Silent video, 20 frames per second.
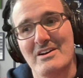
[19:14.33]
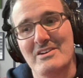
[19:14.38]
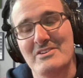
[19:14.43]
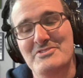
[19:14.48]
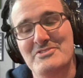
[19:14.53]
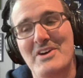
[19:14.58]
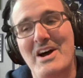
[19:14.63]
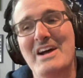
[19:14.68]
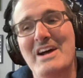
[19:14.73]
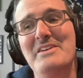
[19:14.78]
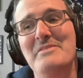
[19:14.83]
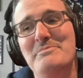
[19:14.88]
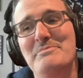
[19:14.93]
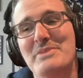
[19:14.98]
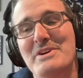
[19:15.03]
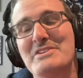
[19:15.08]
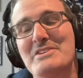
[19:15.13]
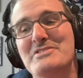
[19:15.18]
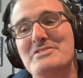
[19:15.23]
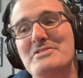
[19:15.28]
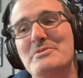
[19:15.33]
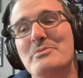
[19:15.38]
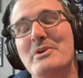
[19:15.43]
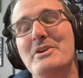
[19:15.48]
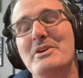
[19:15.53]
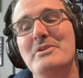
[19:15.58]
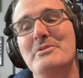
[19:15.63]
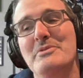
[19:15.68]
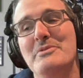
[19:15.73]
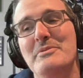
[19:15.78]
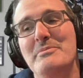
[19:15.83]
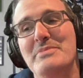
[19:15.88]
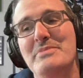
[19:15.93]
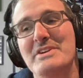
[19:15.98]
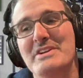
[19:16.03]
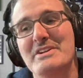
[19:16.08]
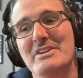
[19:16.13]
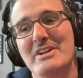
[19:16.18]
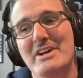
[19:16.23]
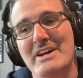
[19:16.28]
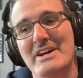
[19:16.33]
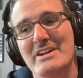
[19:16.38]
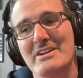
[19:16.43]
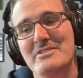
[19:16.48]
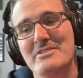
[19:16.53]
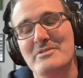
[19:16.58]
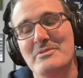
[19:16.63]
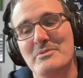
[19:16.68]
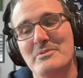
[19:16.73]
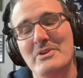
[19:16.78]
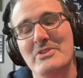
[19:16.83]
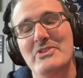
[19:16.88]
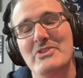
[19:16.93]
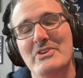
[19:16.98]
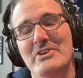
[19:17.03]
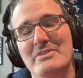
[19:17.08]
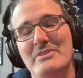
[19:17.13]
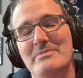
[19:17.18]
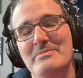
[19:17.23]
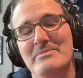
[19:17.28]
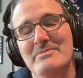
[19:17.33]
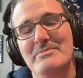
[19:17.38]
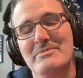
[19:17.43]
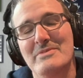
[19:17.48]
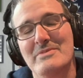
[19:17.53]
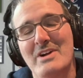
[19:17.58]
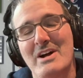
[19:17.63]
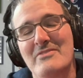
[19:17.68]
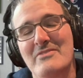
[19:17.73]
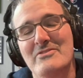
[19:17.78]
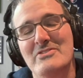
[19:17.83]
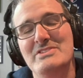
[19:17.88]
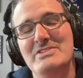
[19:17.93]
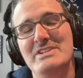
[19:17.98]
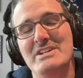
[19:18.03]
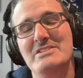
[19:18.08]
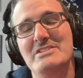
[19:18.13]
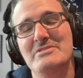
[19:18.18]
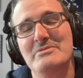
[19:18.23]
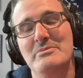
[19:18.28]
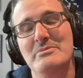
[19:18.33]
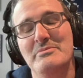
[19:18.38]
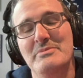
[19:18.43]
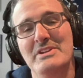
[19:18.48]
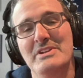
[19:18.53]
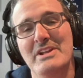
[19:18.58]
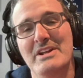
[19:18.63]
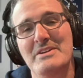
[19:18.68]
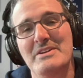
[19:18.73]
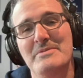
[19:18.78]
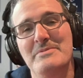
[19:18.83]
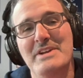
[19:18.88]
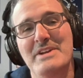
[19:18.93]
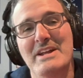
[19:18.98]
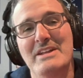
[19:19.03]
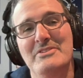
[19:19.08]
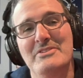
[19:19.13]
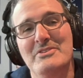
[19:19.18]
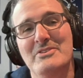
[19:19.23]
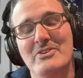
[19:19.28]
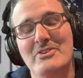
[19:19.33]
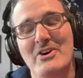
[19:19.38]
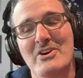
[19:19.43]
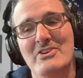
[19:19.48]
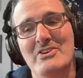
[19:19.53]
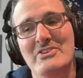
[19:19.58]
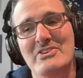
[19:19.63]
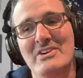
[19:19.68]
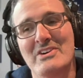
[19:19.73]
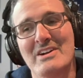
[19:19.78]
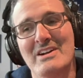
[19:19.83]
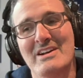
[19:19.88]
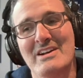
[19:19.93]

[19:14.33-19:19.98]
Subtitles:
Try and picture what it would be like, what the conversation would be like if Caitlin Clark